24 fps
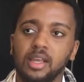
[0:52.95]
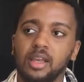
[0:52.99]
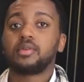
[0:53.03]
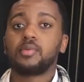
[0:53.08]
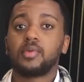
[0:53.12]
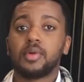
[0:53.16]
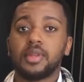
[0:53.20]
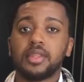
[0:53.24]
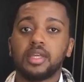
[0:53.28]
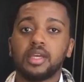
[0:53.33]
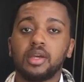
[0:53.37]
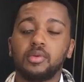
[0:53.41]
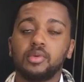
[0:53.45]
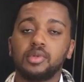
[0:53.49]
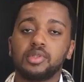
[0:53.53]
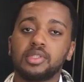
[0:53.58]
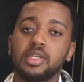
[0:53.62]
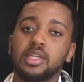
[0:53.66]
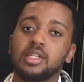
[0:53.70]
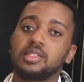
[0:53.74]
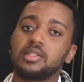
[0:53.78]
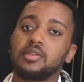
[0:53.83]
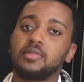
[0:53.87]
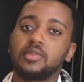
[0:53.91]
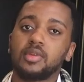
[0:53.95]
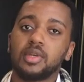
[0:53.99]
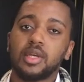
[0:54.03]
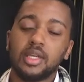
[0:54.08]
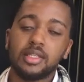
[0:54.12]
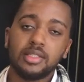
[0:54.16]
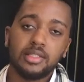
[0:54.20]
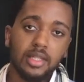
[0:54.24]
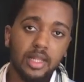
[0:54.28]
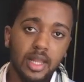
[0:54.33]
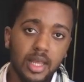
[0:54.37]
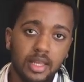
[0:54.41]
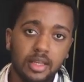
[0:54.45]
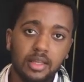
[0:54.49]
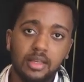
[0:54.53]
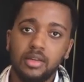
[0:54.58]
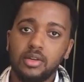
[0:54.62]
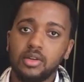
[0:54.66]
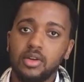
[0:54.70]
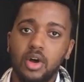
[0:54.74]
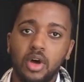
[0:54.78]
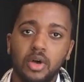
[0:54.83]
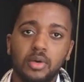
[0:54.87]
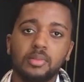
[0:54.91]
And one thing I will say is if you guys
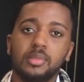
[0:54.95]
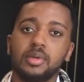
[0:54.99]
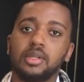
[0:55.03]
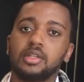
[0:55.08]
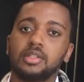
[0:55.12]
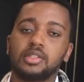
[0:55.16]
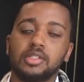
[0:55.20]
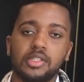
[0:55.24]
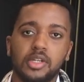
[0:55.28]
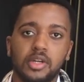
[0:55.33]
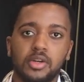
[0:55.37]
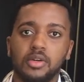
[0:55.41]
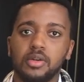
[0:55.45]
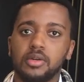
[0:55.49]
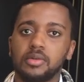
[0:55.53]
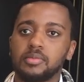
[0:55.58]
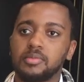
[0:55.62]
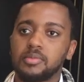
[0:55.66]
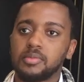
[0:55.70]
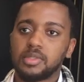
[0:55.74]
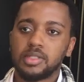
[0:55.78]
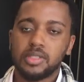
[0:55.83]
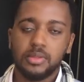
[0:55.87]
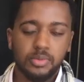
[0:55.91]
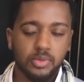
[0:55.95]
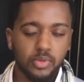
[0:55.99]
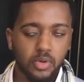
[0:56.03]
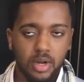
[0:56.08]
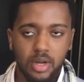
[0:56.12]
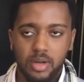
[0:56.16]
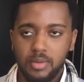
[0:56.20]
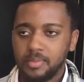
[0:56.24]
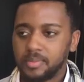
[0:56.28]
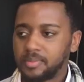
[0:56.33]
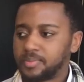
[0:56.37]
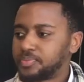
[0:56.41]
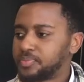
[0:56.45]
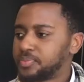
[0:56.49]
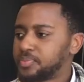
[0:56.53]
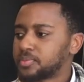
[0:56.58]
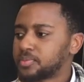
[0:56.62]
like, comment, share, subscribe,